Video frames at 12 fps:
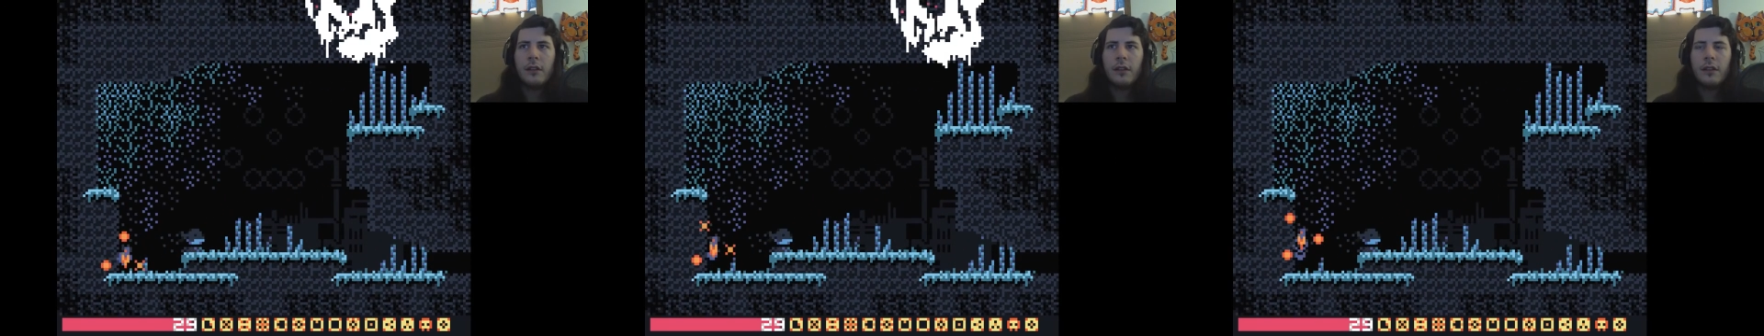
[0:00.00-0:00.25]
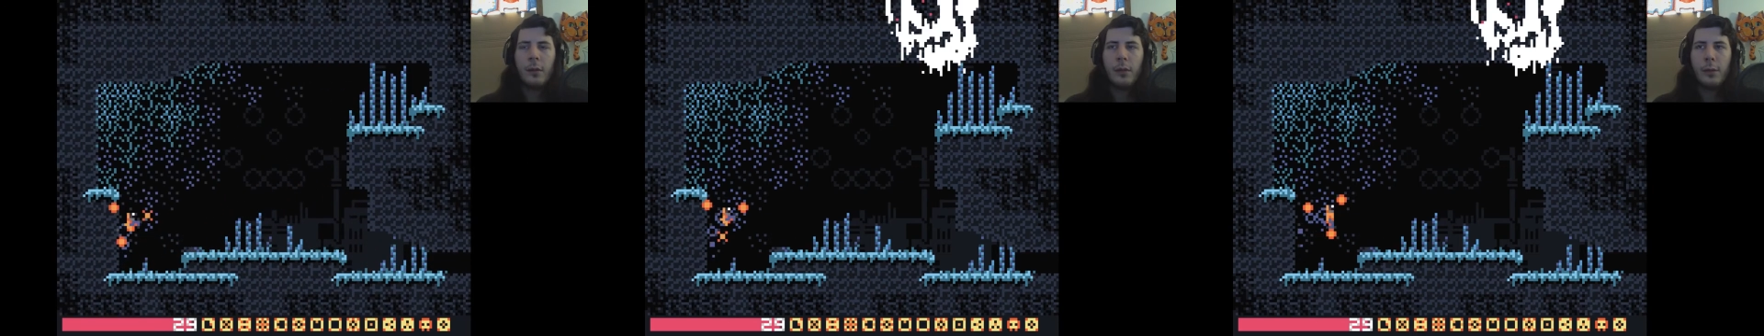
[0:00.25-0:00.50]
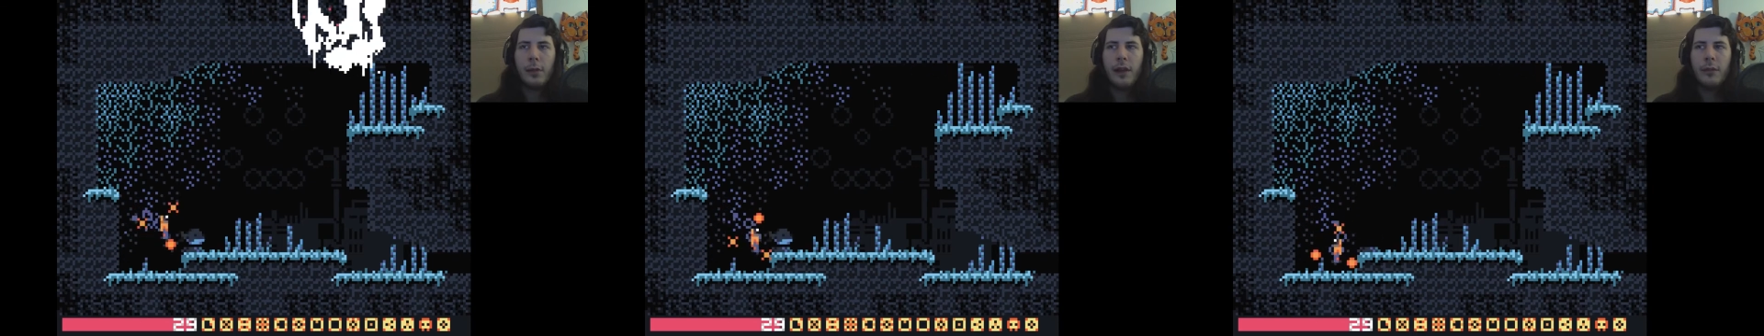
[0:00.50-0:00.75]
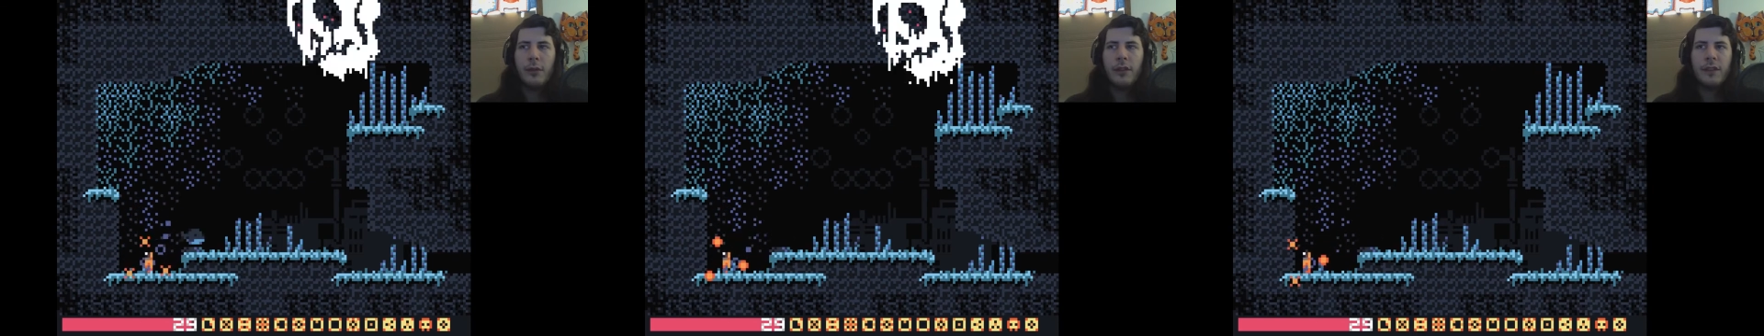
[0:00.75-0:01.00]
Some of the
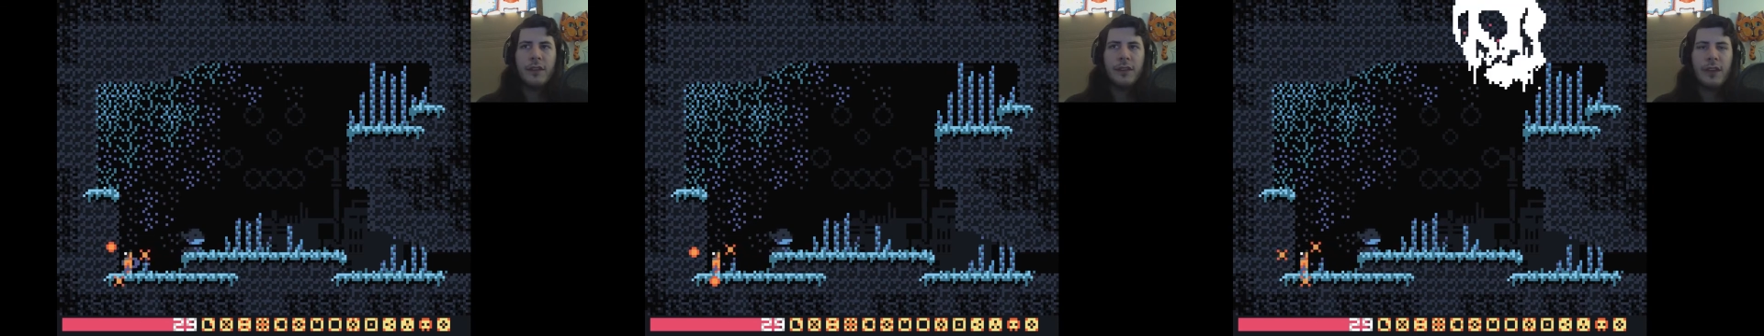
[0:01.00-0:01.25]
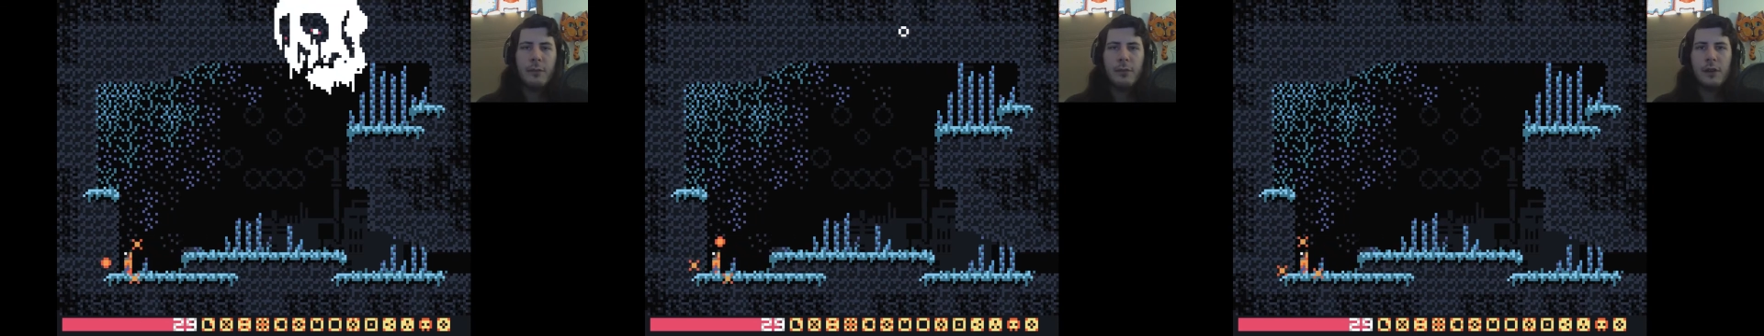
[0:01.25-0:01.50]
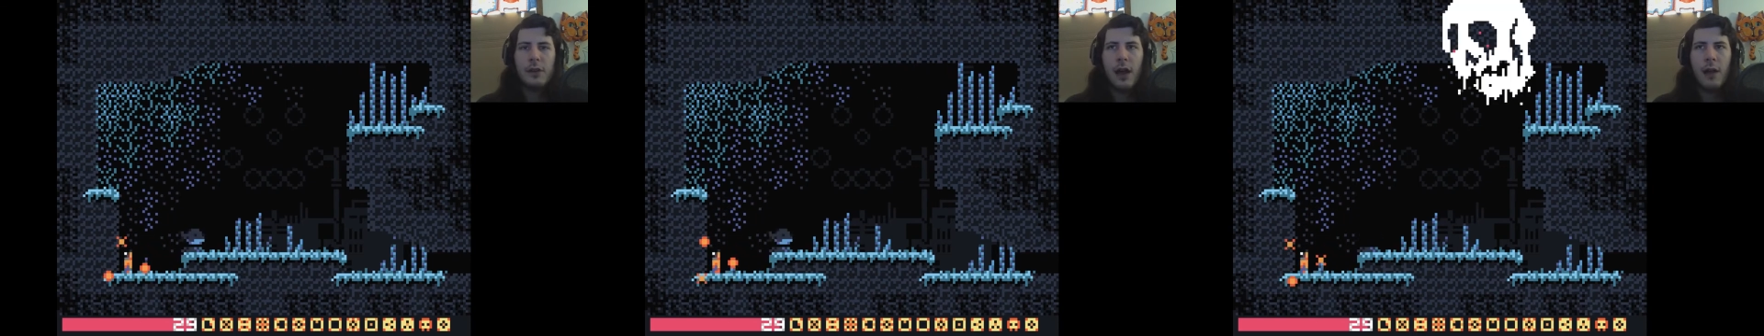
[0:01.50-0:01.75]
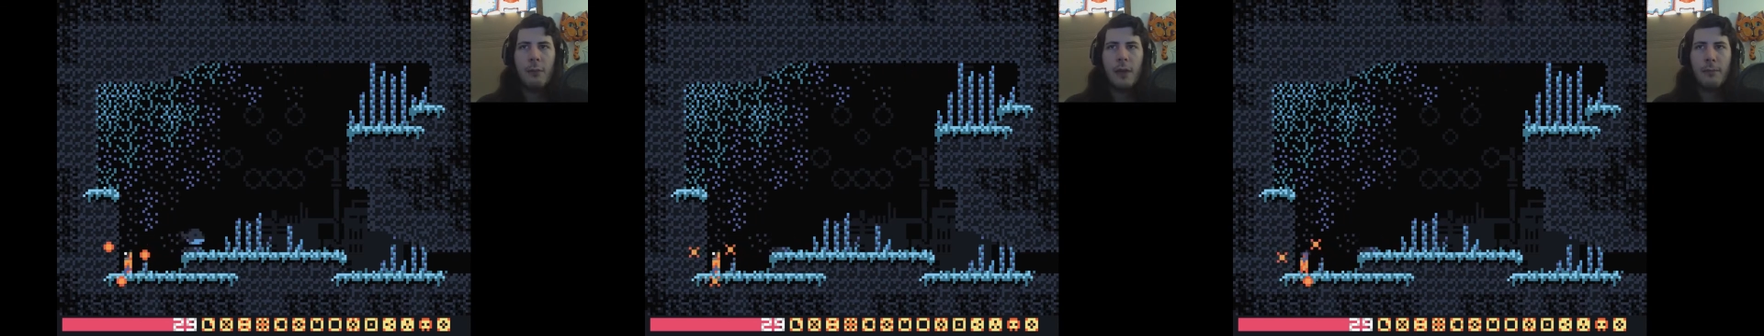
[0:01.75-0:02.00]
pathways in this game do
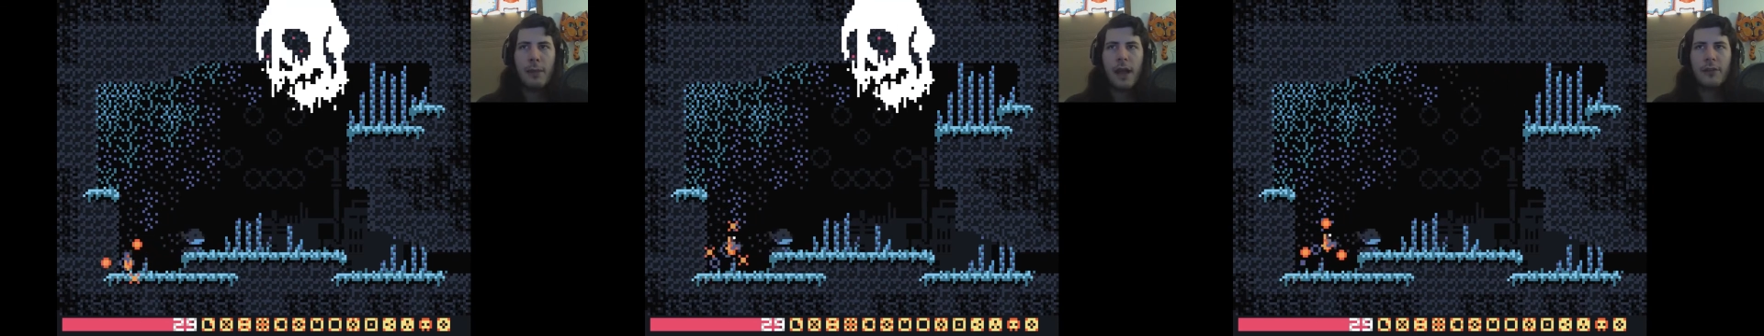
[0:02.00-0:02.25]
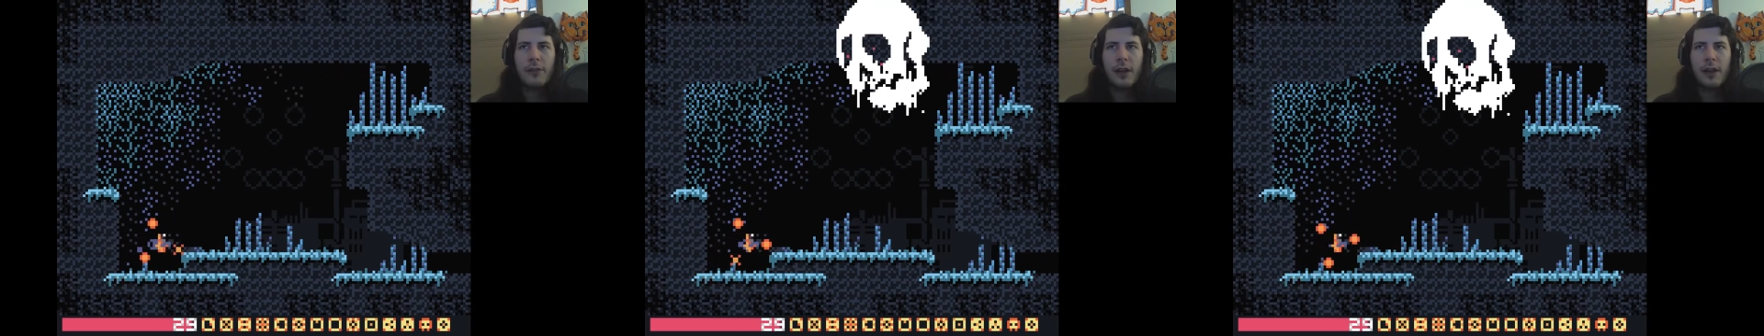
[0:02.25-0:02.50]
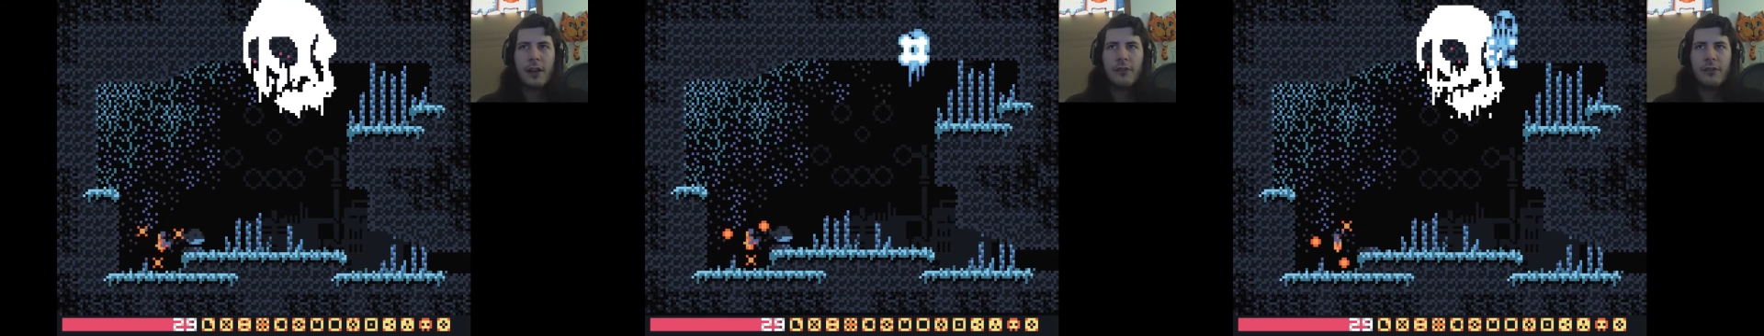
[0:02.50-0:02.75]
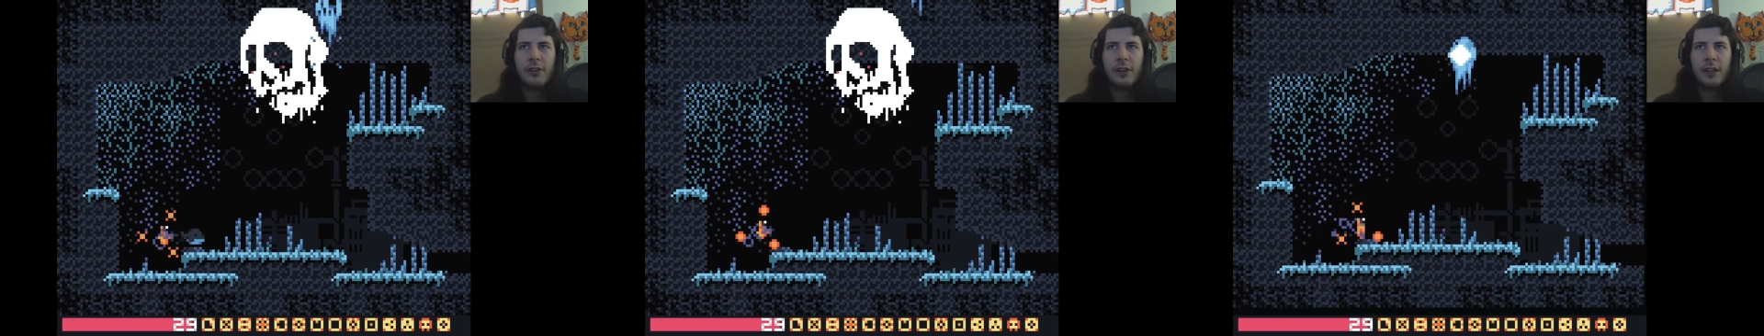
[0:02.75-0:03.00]
not make backtracking
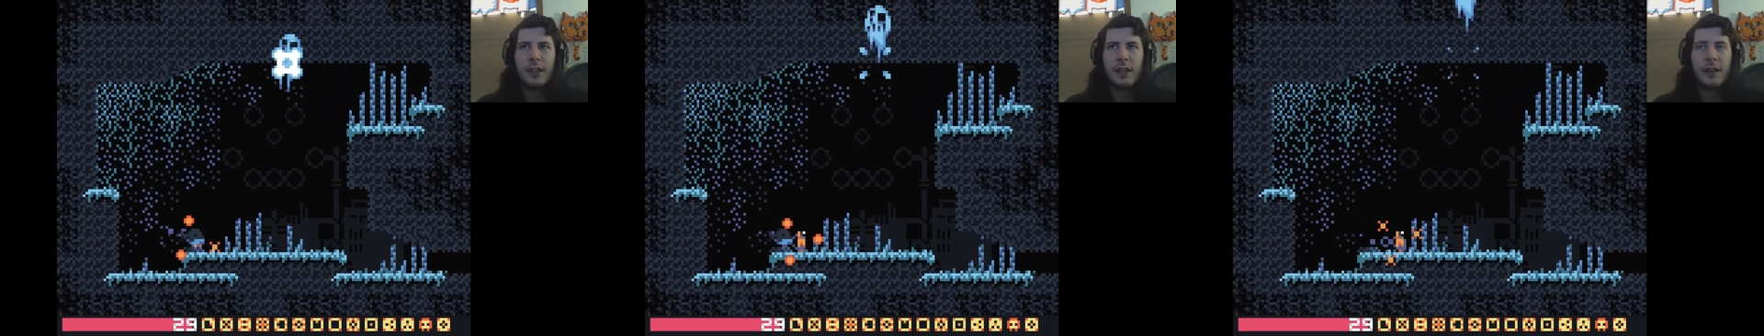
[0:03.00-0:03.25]
friendly.